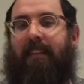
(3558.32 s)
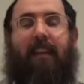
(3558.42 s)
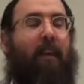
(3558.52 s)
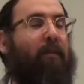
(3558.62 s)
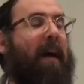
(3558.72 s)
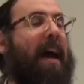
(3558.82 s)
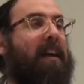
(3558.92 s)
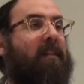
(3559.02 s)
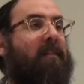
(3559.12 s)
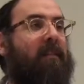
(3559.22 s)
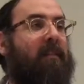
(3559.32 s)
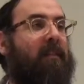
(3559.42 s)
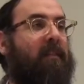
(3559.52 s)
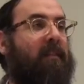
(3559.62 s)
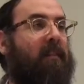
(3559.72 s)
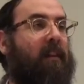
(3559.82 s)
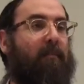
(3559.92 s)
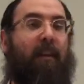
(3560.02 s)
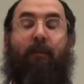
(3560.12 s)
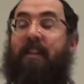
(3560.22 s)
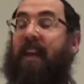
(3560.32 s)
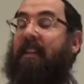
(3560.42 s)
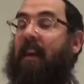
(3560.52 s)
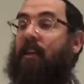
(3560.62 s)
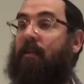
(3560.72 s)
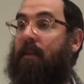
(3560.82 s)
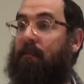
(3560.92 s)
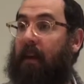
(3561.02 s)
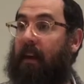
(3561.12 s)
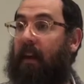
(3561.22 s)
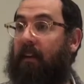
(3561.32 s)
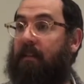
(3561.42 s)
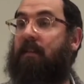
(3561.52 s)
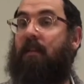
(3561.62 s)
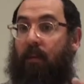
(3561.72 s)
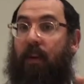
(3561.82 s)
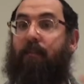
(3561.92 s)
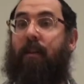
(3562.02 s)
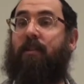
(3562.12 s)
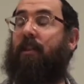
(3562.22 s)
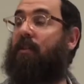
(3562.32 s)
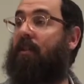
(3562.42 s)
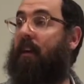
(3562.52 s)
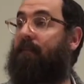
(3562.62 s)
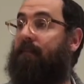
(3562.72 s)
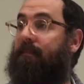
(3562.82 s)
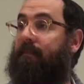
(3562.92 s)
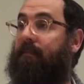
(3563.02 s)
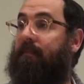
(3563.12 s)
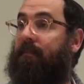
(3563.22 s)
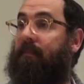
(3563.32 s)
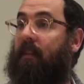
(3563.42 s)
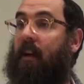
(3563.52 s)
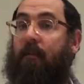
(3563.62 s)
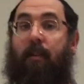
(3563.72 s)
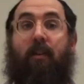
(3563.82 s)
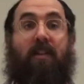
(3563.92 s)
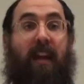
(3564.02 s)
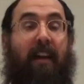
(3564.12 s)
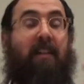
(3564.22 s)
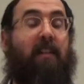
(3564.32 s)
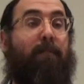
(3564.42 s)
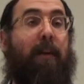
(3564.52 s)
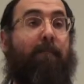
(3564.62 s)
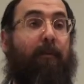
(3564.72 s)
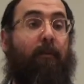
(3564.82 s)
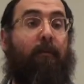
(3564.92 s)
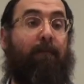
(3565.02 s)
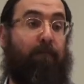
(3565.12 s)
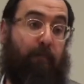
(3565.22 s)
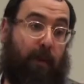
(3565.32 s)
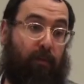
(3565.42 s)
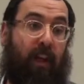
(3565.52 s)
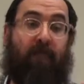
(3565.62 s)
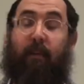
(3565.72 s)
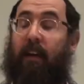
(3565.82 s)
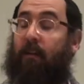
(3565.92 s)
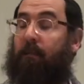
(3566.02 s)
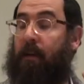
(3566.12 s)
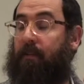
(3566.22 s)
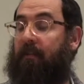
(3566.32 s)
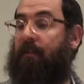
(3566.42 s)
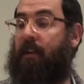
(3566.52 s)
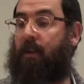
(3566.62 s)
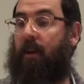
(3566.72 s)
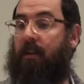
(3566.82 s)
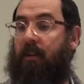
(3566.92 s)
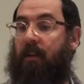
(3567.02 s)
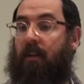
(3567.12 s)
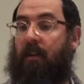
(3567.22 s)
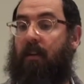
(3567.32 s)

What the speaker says: It's how they were made. But if we say they're human beings, we can prosecute them. Because Nazis are people. People have bechira. People have free choice.